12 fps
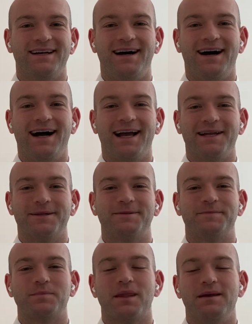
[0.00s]
Hi,
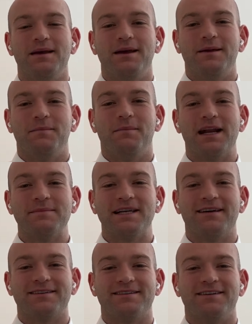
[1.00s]
my name's
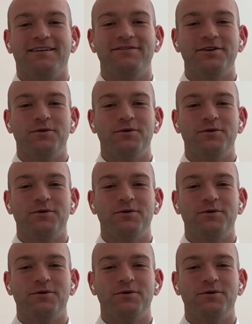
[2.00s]
Alex Dolphin